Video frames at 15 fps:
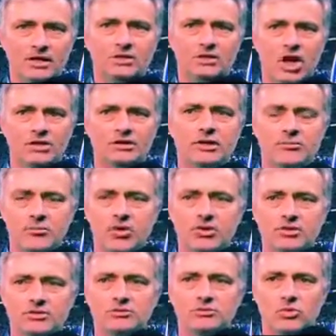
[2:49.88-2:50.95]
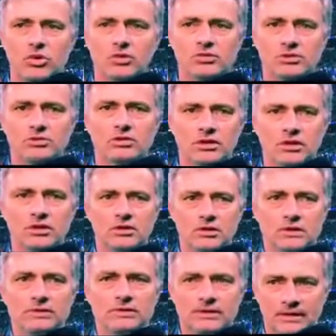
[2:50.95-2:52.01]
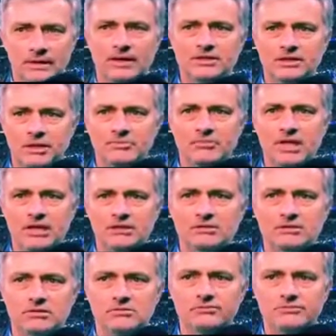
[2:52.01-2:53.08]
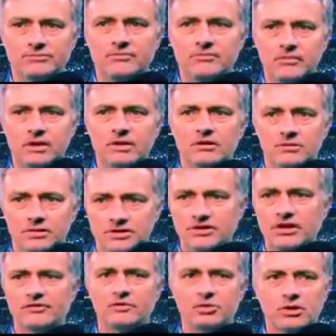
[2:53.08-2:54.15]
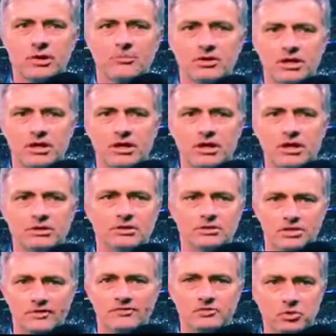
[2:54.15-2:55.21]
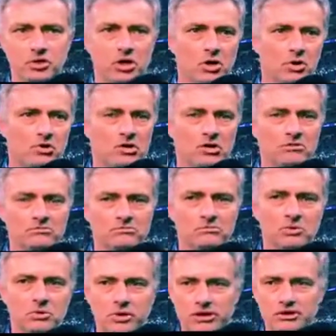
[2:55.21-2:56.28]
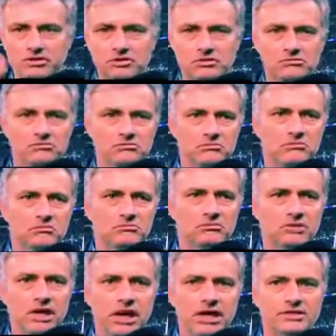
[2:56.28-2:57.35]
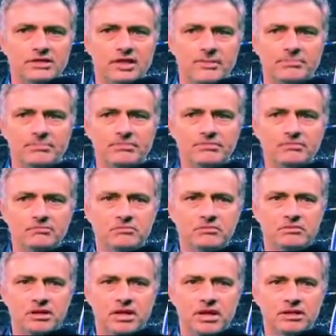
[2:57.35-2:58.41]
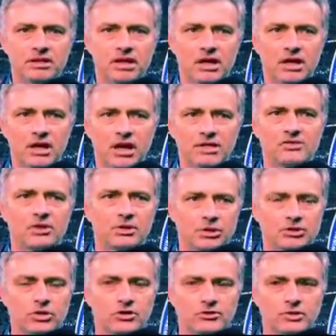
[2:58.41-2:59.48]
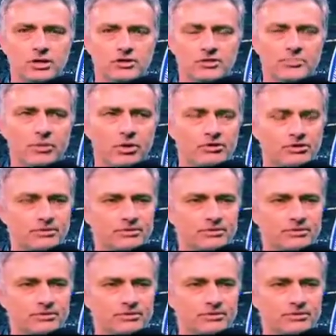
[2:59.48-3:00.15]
Tottenham was a team that deserves to come here and deserves to go with heads up. And I salute also their supporters.